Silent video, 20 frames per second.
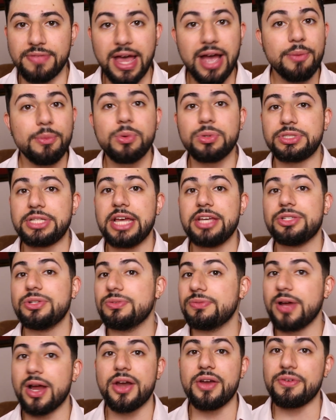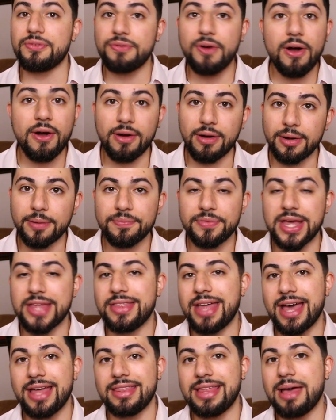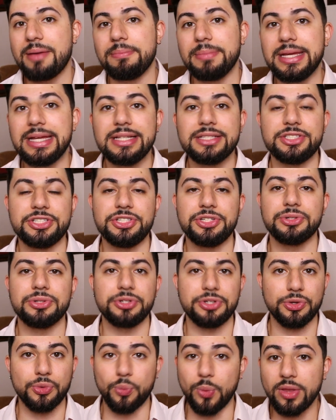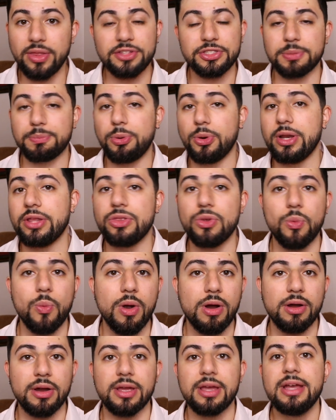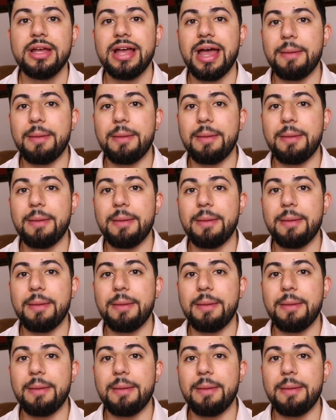That will take you very far, and that means that you're willing to put in the work